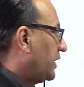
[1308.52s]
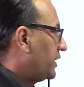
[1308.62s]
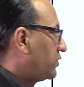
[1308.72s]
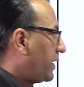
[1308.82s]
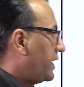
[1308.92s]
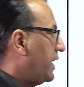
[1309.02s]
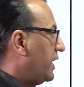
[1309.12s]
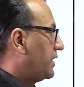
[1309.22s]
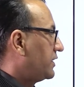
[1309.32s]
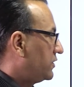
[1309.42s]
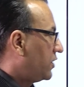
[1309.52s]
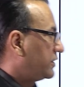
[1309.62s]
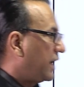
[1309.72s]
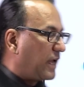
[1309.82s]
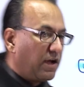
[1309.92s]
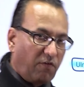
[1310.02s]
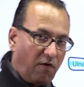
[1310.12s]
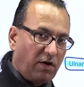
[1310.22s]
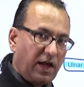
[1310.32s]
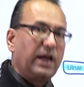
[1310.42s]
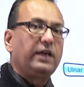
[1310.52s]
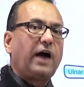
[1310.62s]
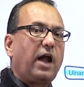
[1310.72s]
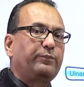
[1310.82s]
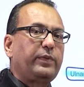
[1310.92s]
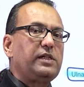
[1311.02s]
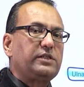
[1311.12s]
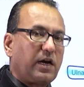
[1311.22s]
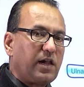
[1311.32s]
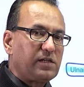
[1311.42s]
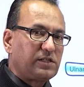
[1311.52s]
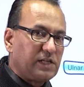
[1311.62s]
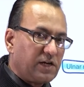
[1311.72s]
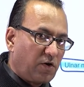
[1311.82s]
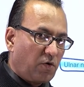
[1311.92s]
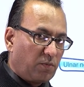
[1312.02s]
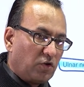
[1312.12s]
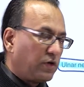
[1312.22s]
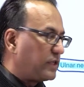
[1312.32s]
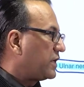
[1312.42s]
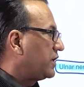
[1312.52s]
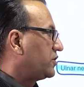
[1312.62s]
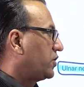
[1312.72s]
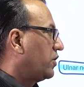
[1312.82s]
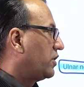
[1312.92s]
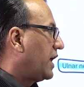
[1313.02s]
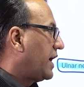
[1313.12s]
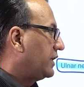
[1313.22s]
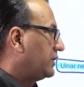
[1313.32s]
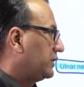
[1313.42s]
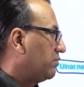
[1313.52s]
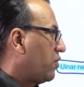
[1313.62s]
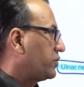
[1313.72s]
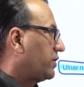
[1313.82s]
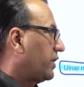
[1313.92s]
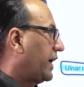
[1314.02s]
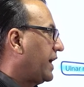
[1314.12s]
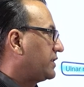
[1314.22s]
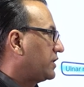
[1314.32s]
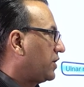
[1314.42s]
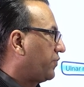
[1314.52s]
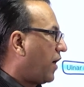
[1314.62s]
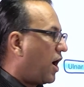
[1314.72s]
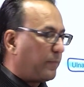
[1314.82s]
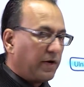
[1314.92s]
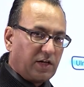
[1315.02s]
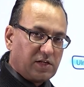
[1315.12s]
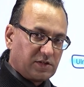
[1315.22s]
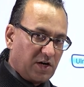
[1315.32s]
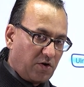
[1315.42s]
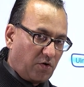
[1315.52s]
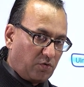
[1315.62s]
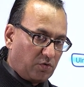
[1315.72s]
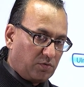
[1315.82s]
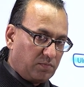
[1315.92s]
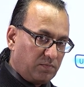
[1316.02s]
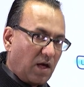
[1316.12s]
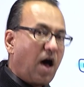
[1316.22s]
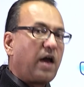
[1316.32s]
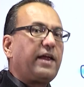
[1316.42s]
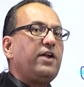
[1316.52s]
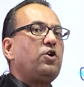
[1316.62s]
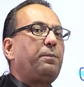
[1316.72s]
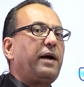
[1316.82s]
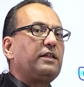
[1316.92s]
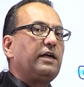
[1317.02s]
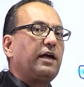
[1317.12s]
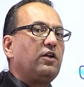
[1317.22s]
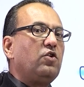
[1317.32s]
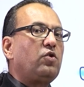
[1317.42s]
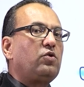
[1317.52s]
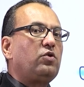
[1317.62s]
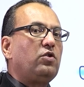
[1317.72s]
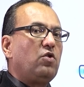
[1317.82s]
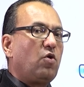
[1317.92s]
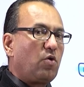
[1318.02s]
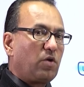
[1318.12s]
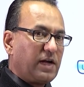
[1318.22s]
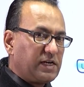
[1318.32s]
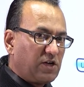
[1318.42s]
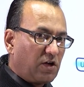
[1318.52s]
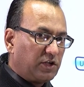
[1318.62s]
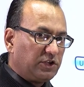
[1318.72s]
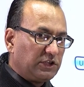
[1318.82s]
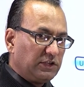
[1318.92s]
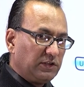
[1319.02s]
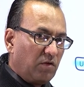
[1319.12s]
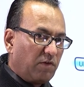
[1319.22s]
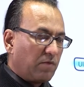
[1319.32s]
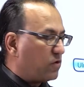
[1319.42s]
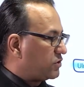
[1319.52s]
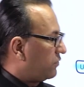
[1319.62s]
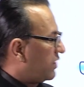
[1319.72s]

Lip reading: That is why it does not get involved in carpal tunnel syndrome. So it is understood that most of the cases of carpal tunnel syndrome are idiopathic, no known etiology, but most of